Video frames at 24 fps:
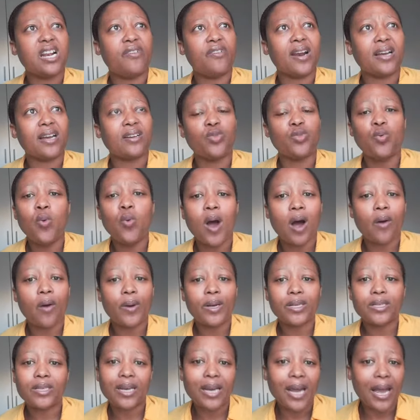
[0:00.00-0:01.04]
2 hours and
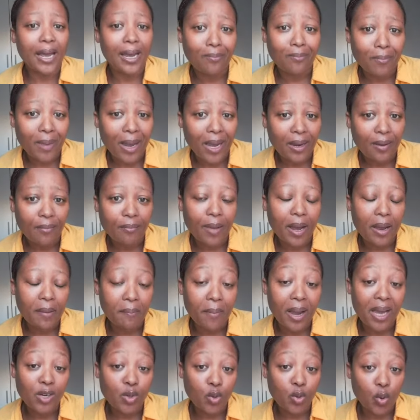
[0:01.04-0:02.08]
I had my
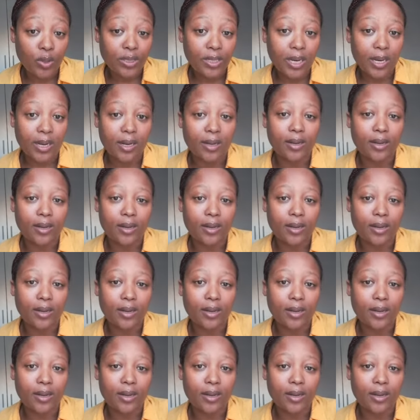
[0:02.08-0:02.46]
daughter